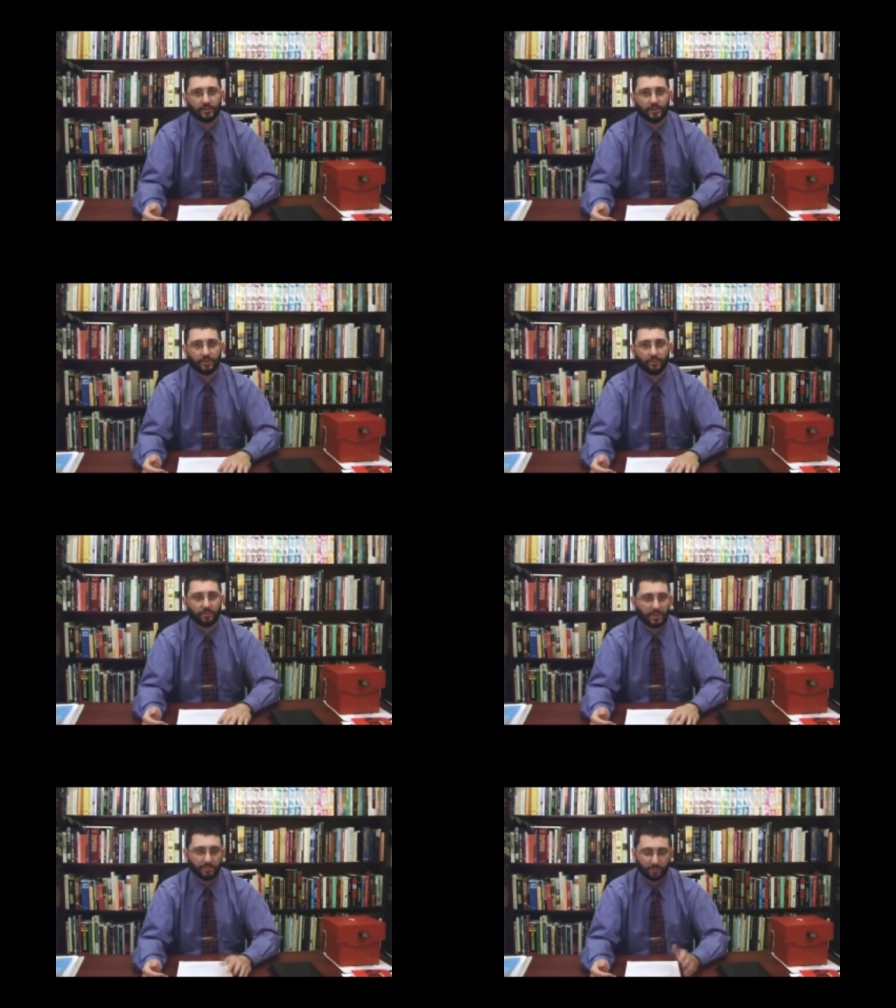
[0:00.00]
You know,
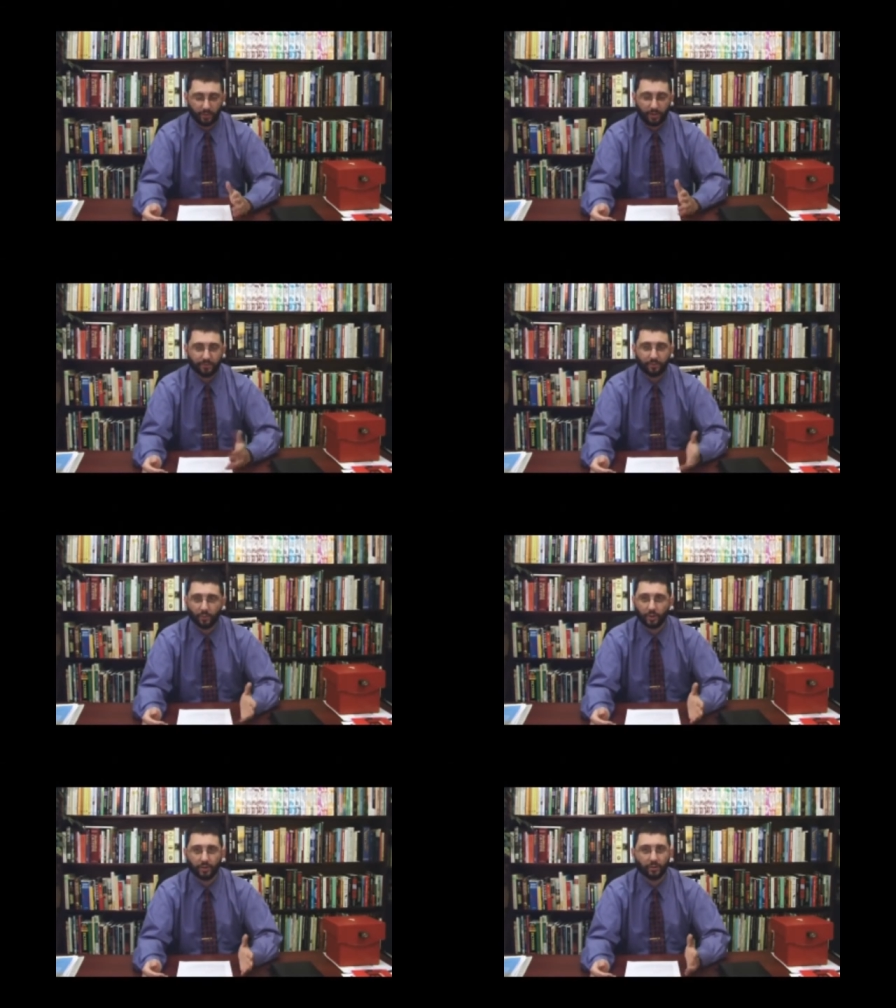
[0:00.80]
when people are off of
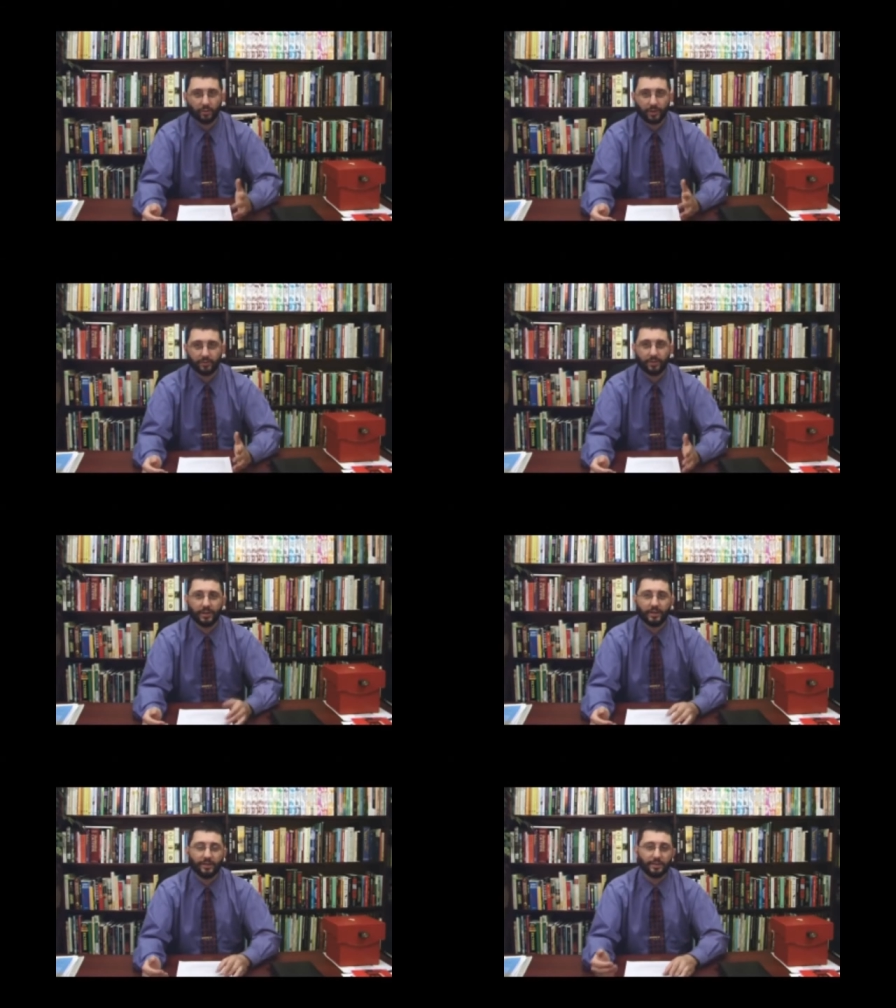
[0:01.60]
work or
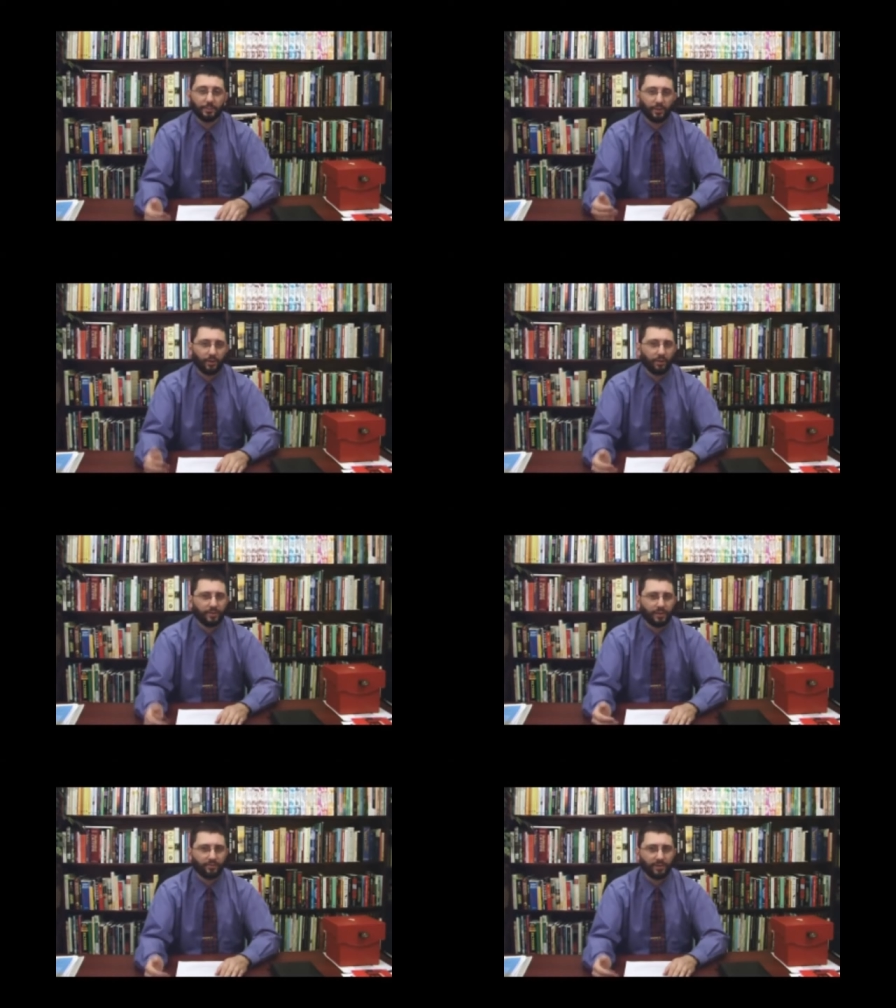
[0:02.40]
whatever, they spend all
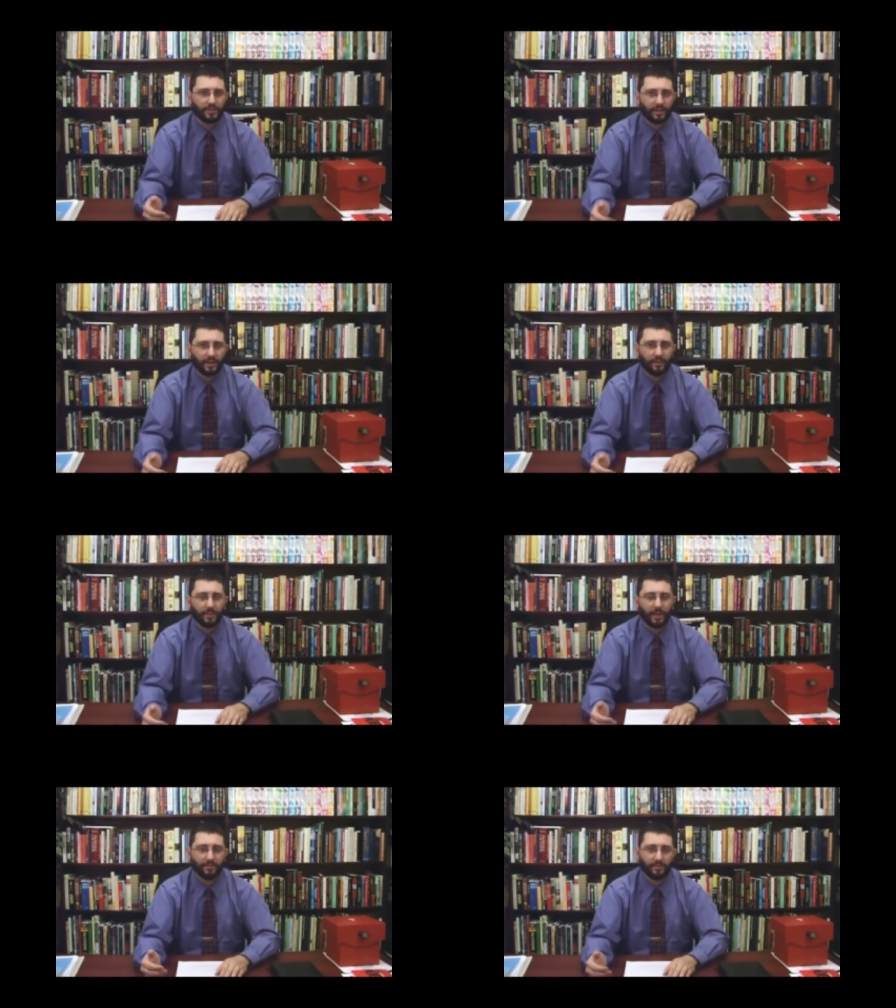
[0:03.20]
of their free
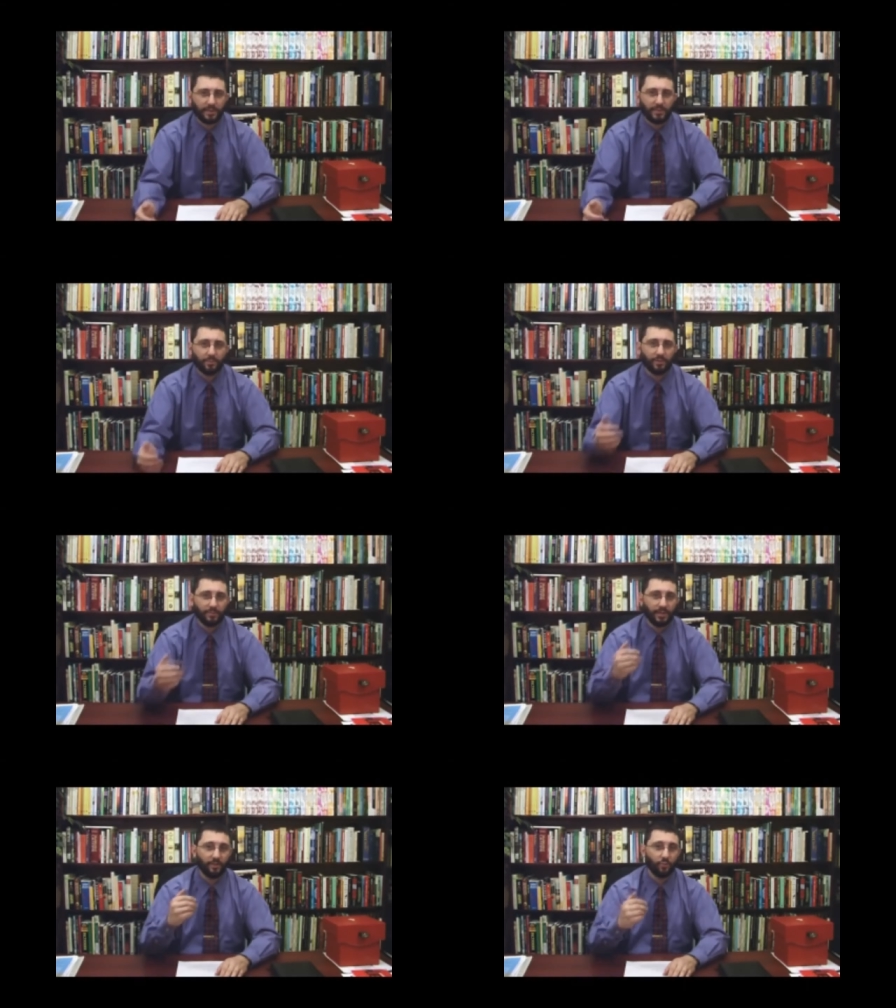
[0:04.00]
time having the people
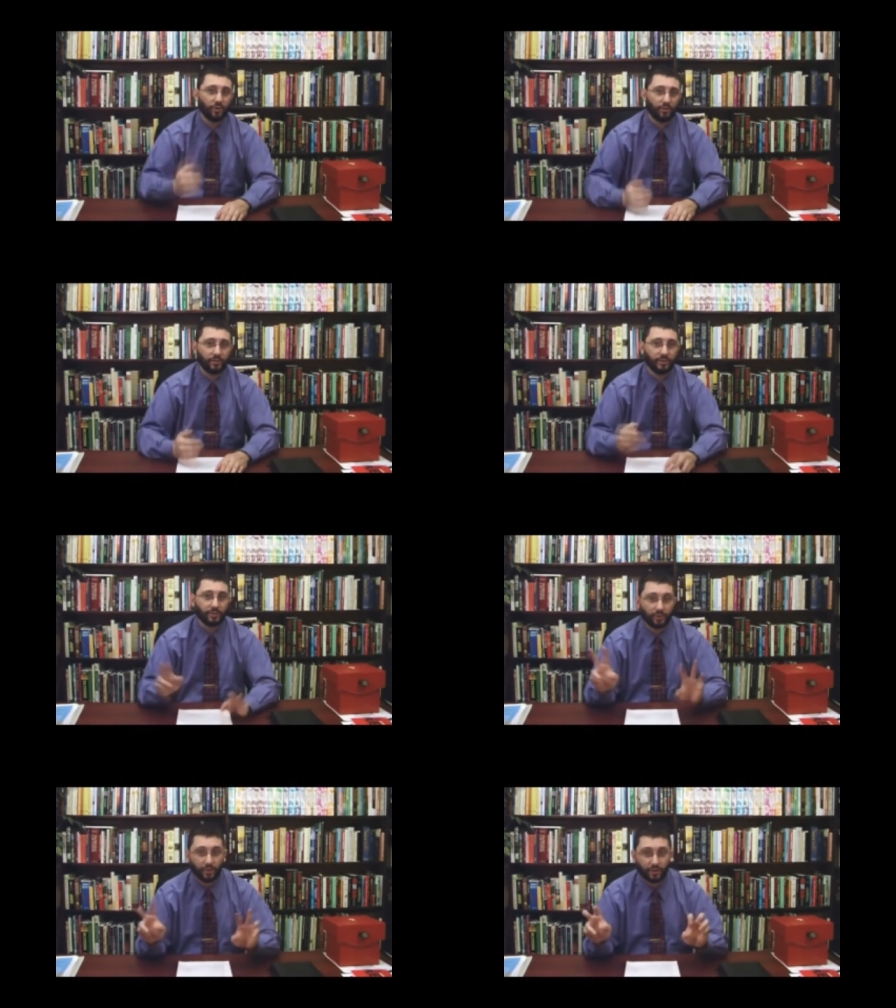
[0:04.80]
come in and work on
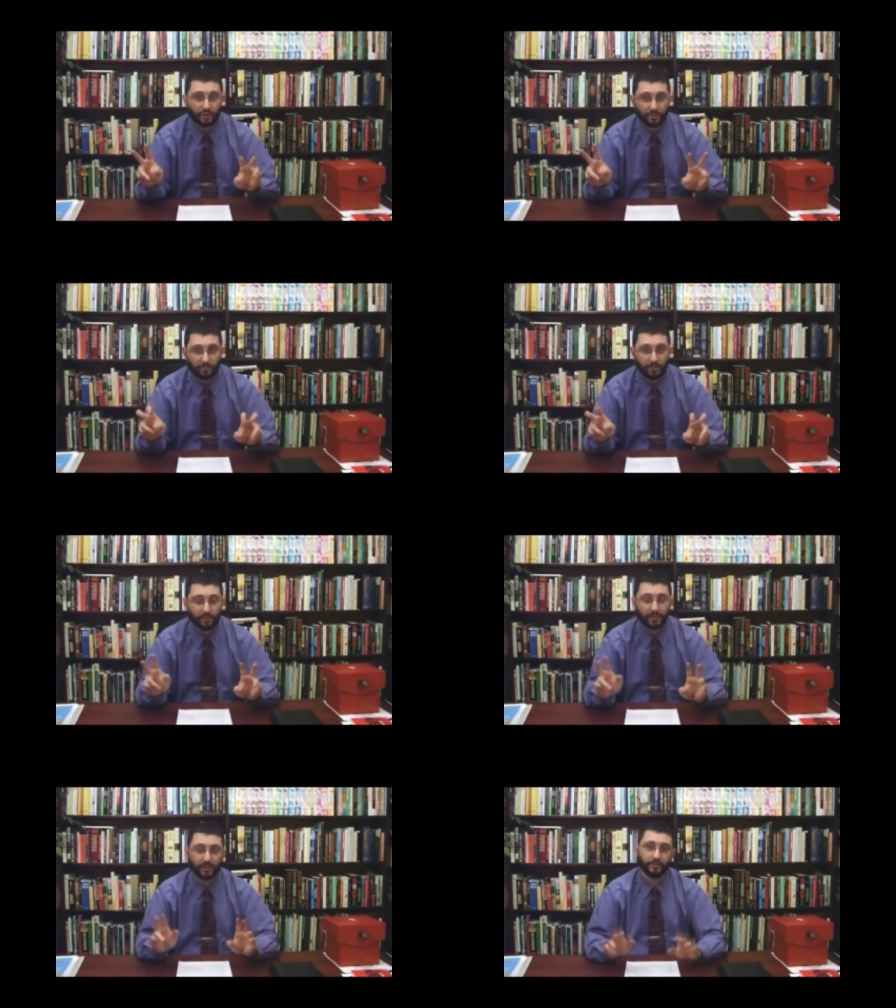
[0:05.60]
the church
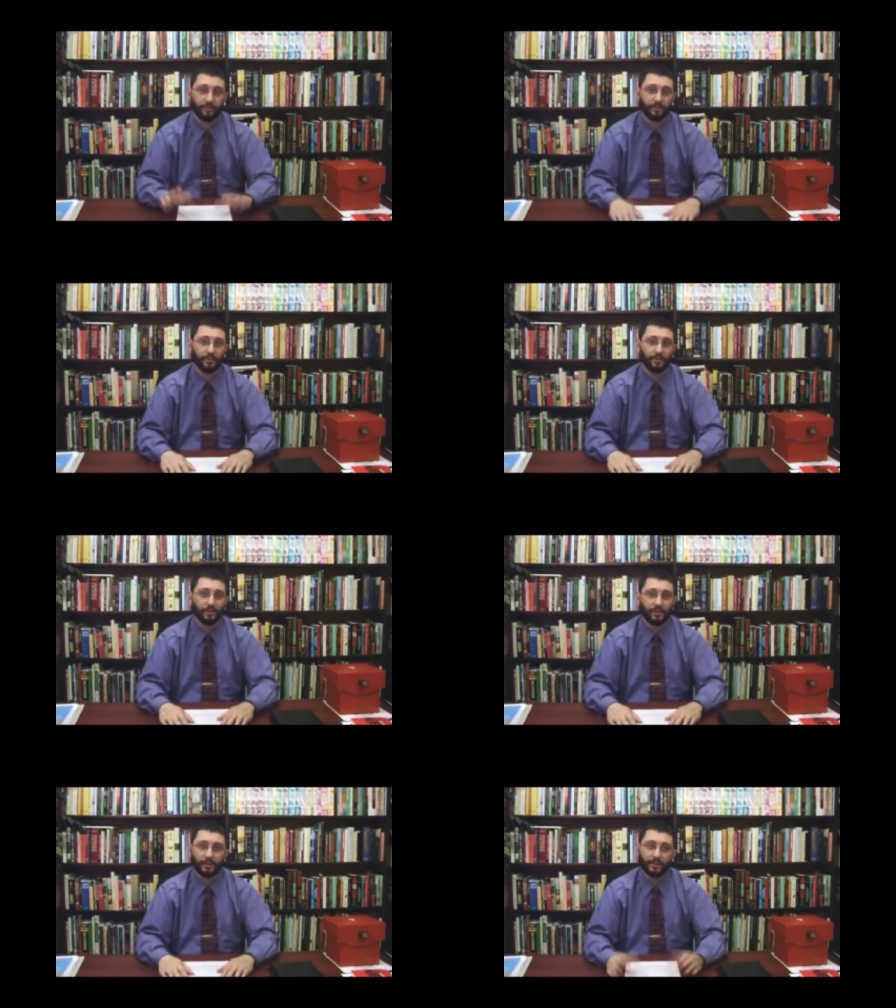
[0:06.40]
building.
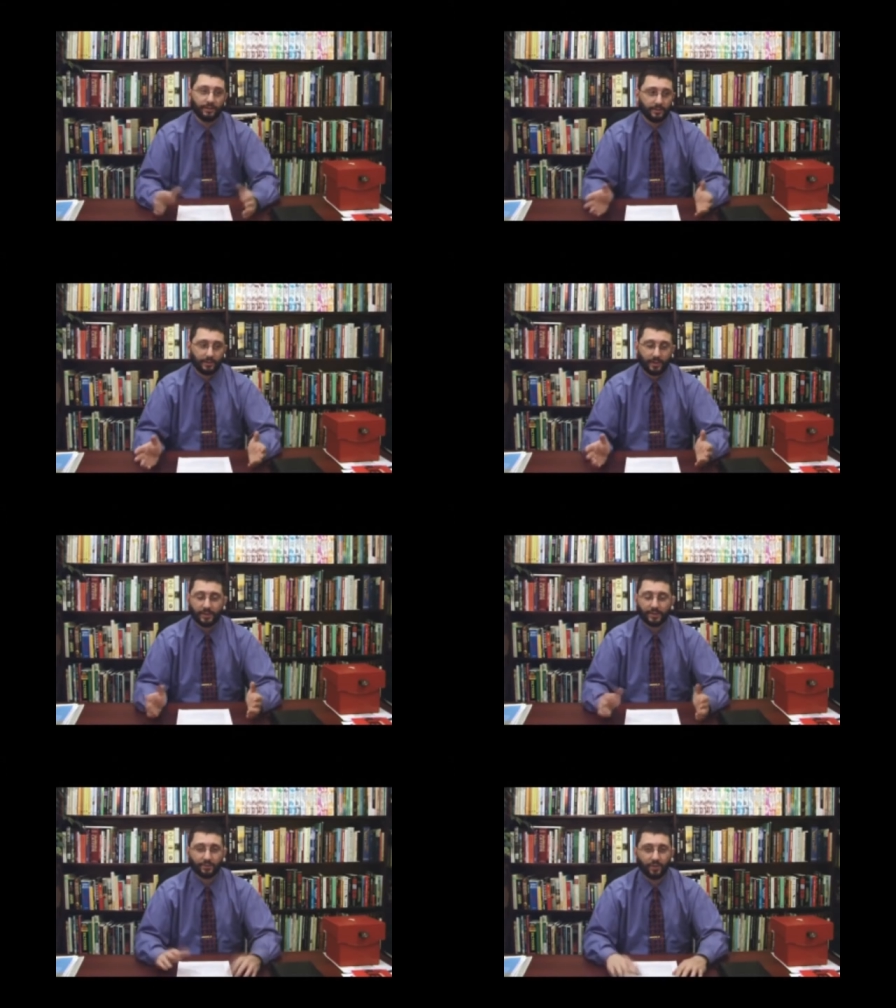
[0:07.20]

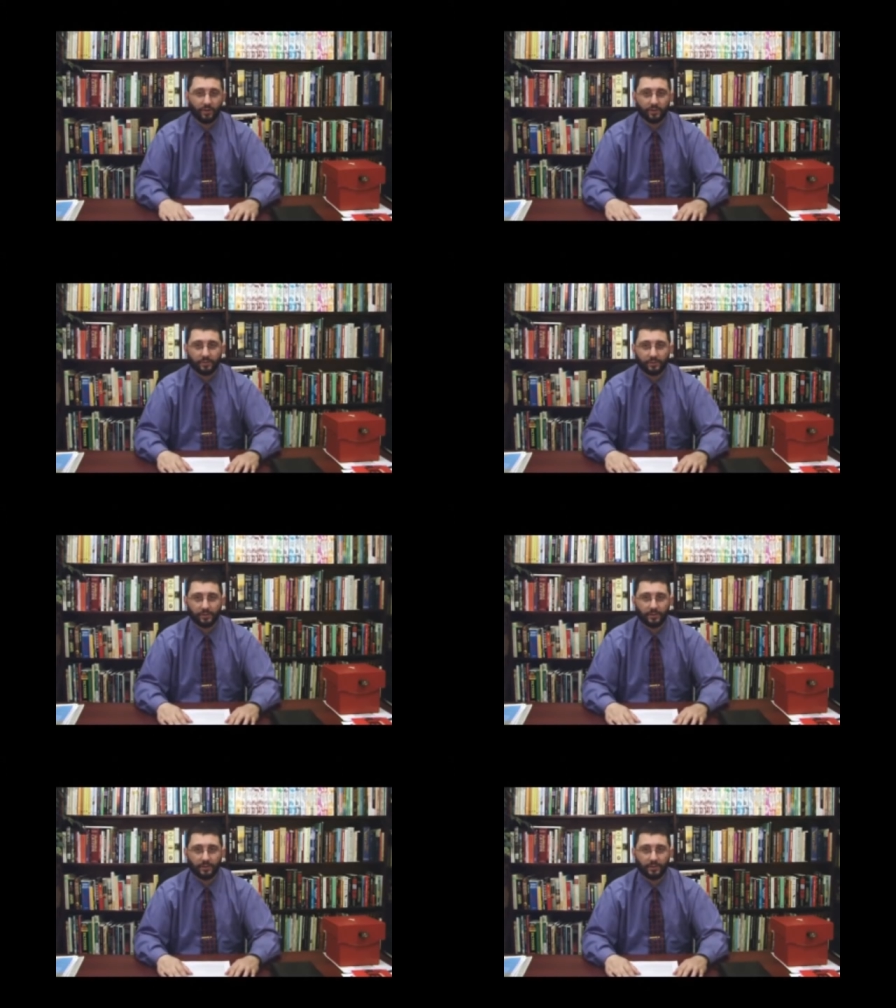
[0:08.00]
And that's wrong.